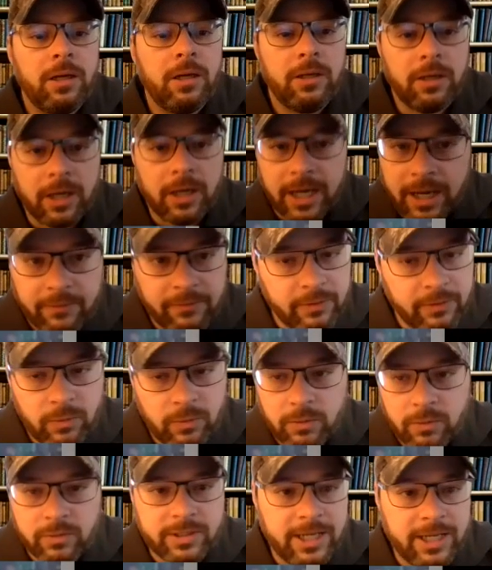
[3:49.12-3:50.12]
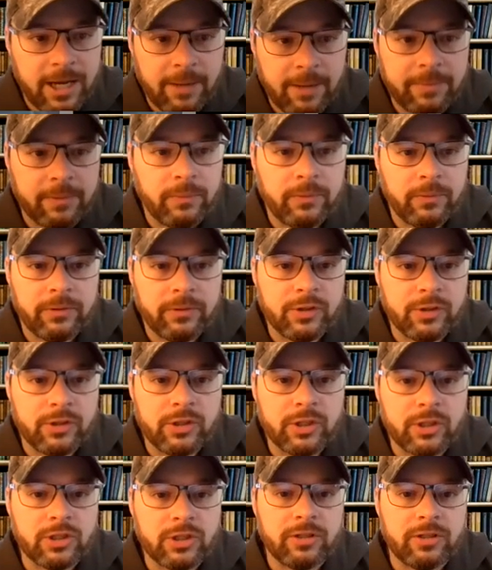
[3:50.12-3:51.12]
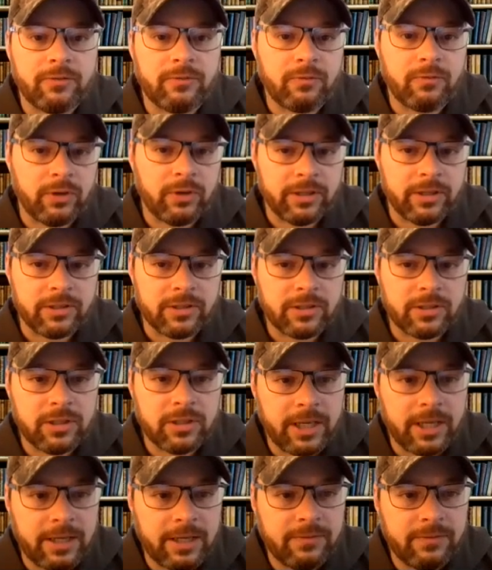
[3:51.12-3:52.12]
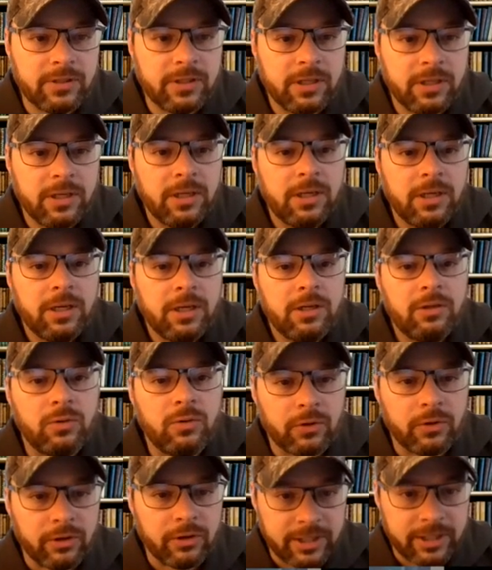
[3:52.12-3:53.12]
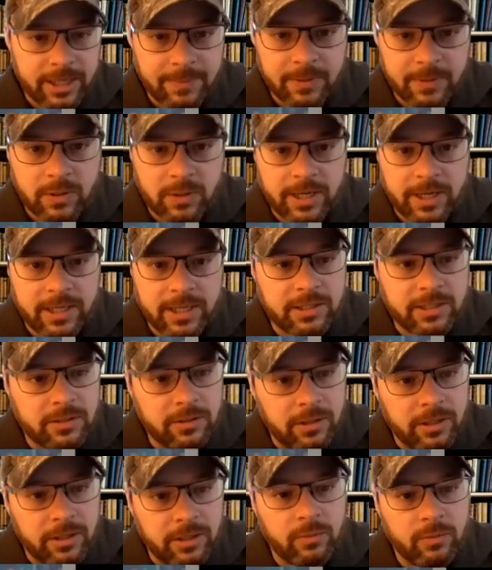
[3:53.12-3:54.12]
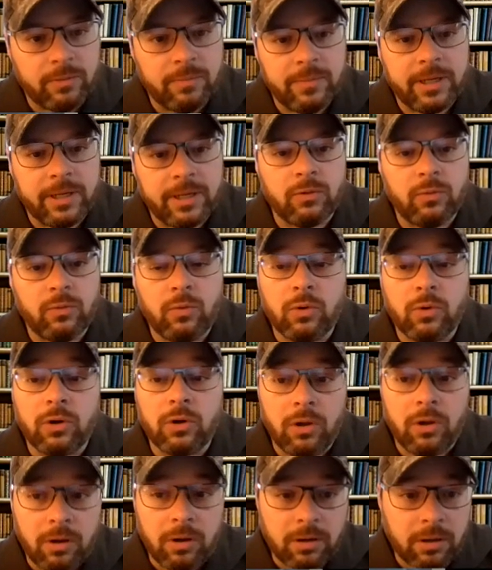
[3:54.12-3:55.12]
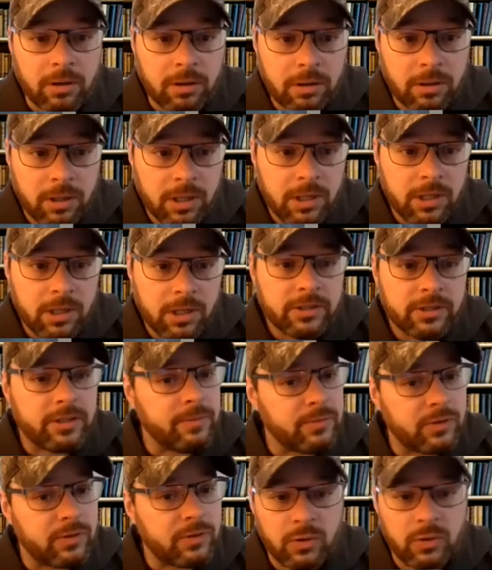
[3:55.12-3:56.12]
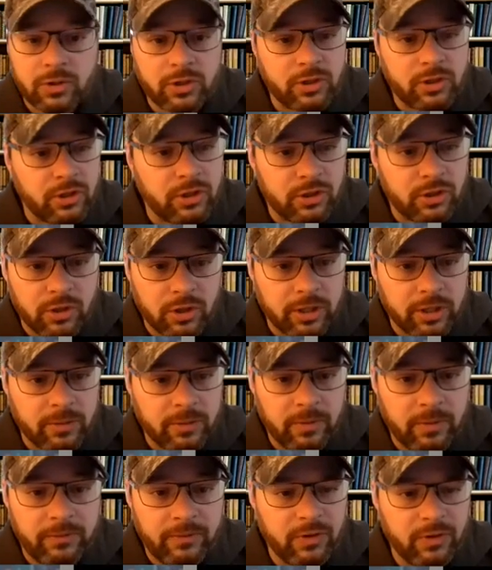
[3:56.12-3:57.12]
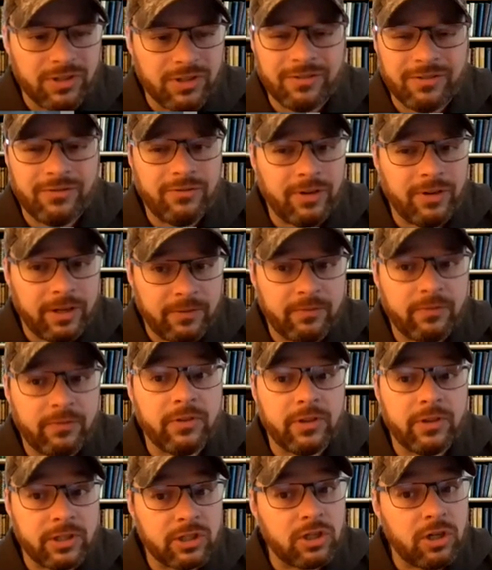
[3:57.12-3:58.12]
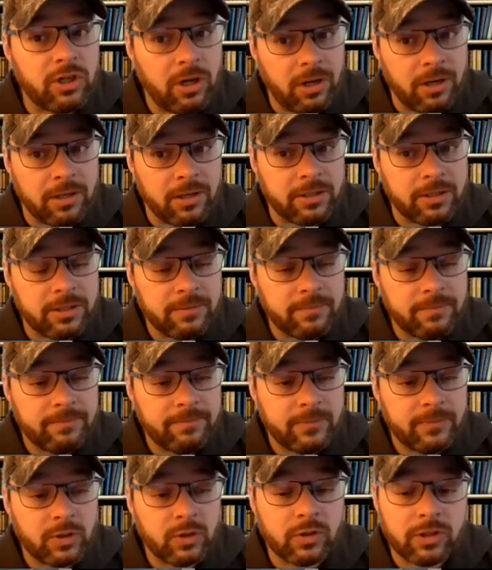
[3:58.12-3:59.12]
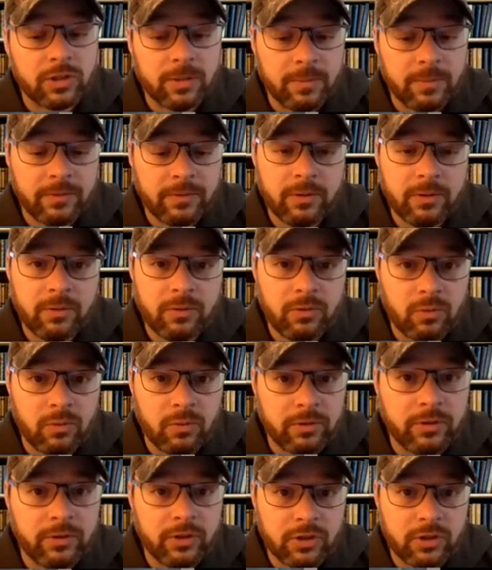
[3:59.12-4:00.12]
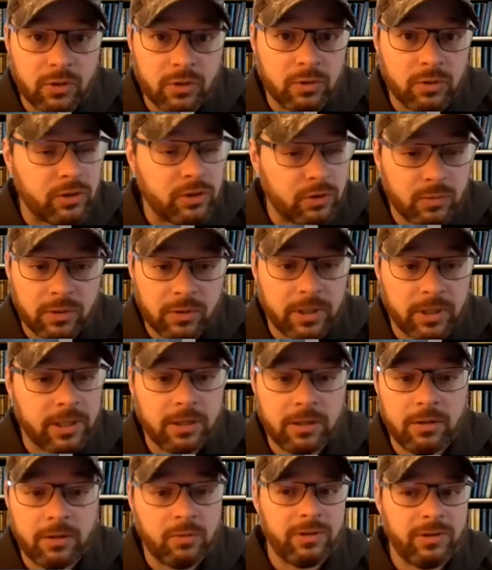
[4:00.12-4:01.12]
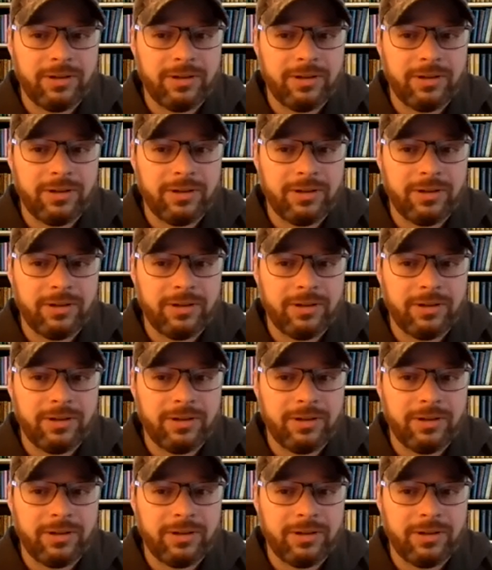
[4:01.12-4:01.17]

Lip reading: Not everyone was happy with the decision to free the slaves. Northern Democrats thought it would make the war longer. Some soldiers deserted, refusing to fight for this cause. So some of the Northern soldiers were like, no, we're